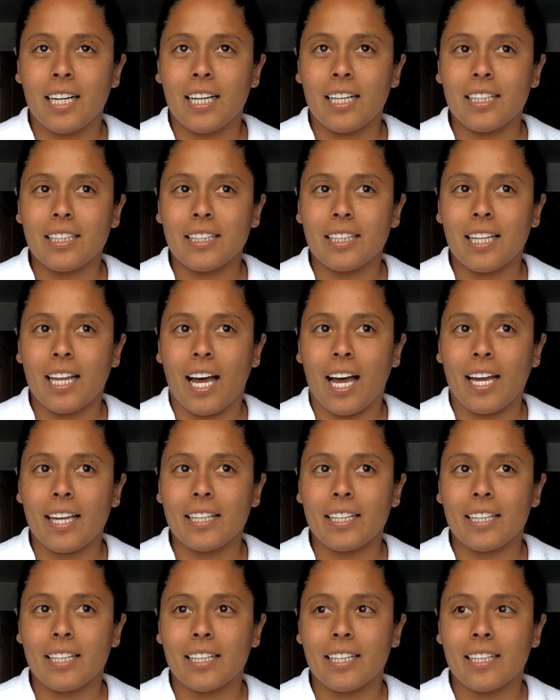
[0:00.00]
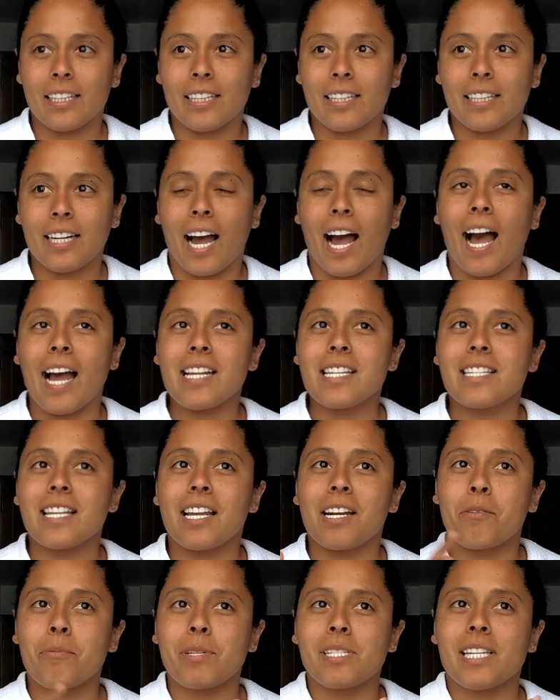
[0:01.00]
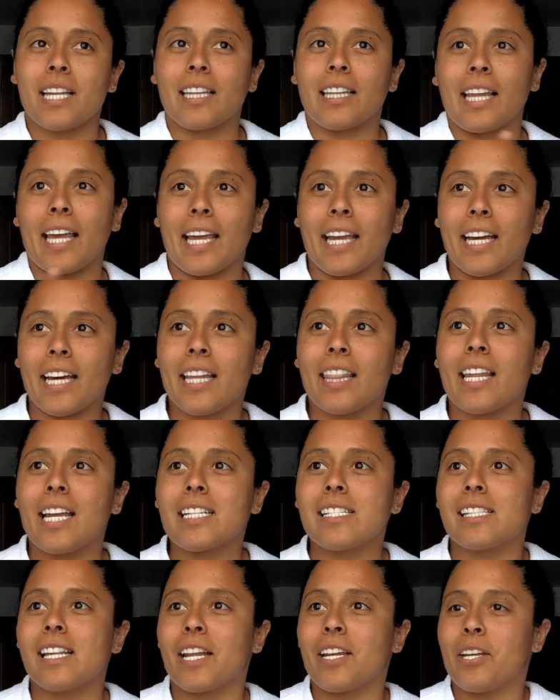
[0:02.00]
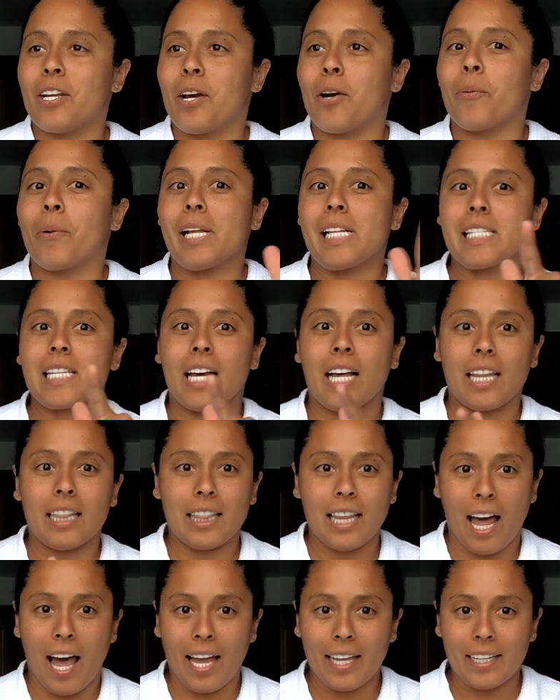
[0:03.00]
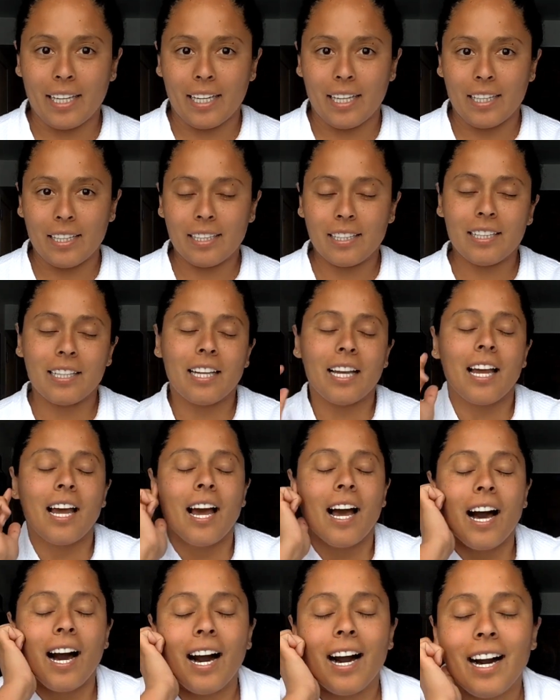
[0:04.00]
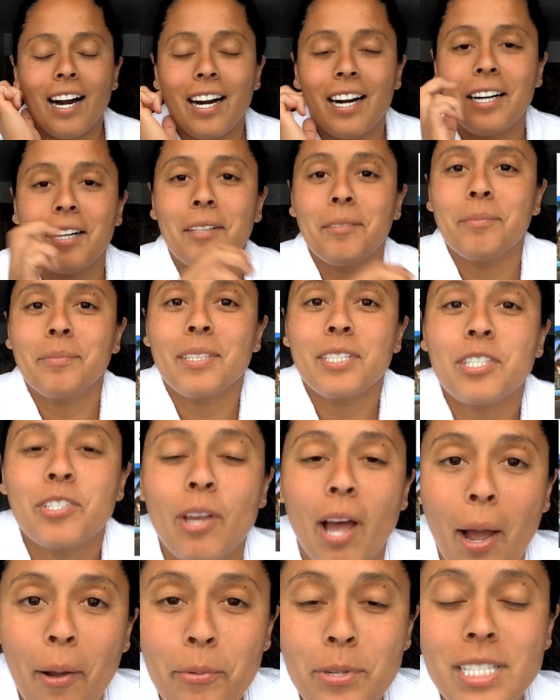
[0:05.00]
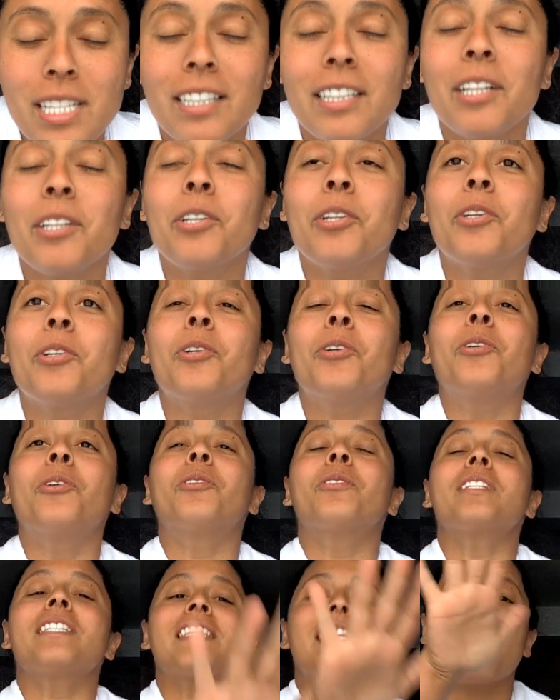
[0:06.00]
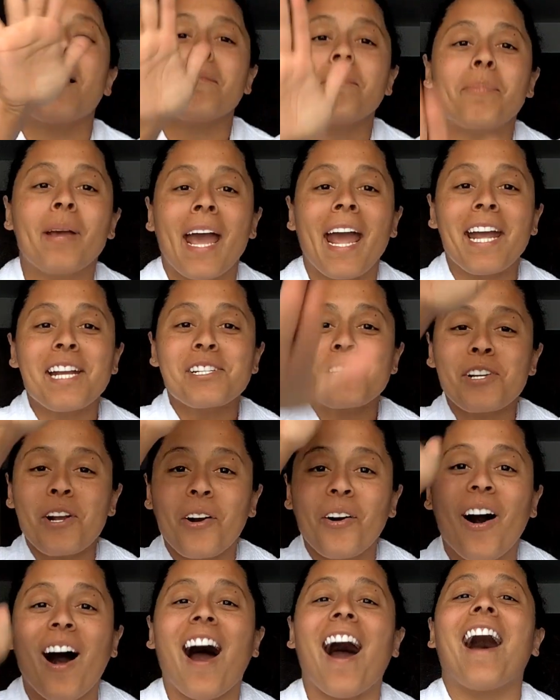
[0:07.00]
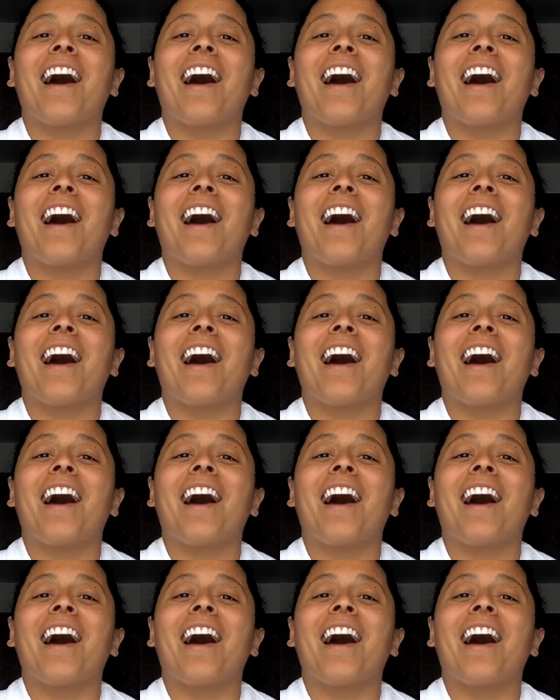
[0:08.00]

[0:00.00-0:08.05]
Aliyah. I said it was Alea. They said no, it's Aliyah. So I was in the new San Pedro